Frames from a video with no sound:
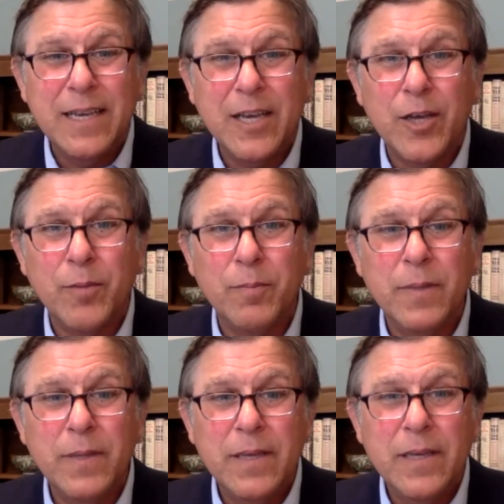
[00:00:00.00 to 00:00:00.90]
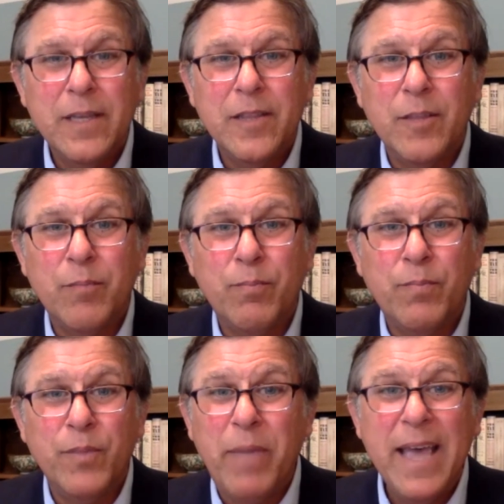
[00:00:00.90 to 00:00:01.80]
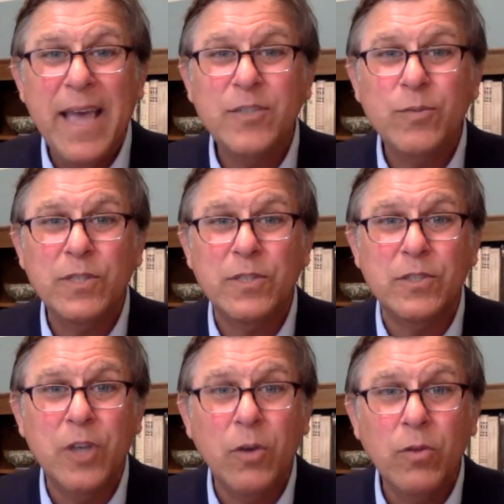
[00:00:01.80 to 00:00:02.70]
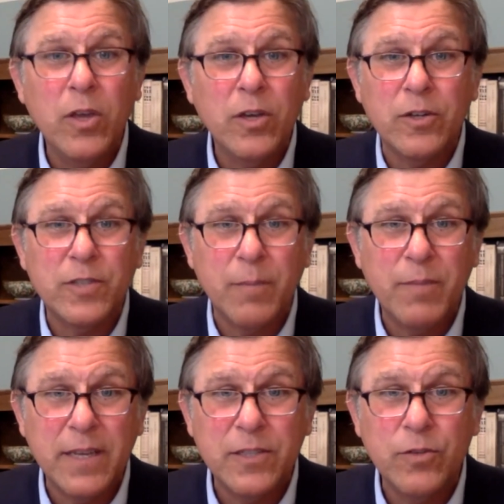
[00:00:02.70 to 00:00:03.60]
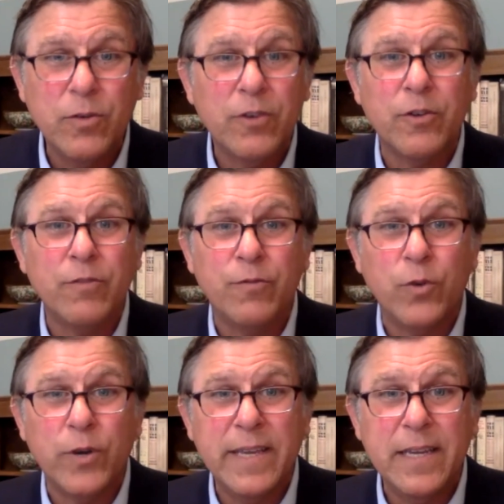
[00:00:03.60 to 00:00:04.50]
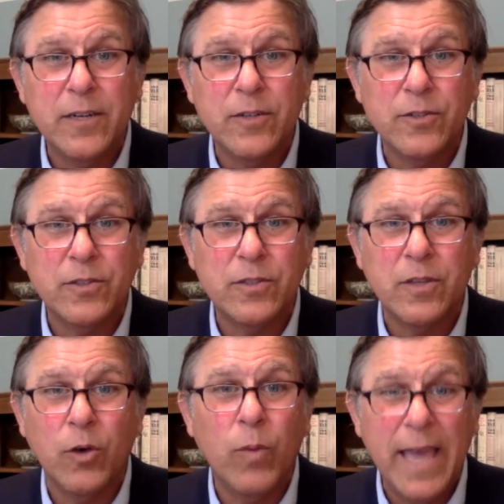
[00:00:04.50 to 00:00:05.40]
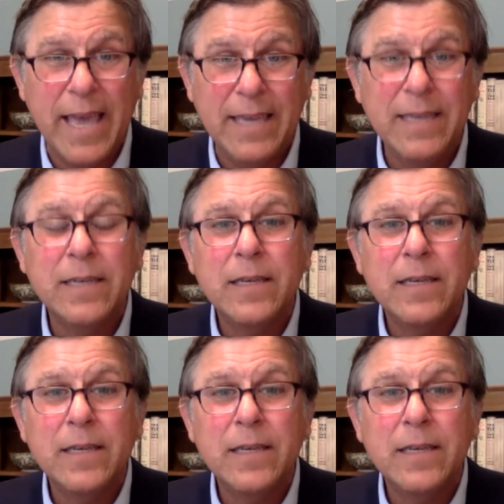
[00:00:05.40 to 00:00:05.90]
The past was no longer something 240 years away.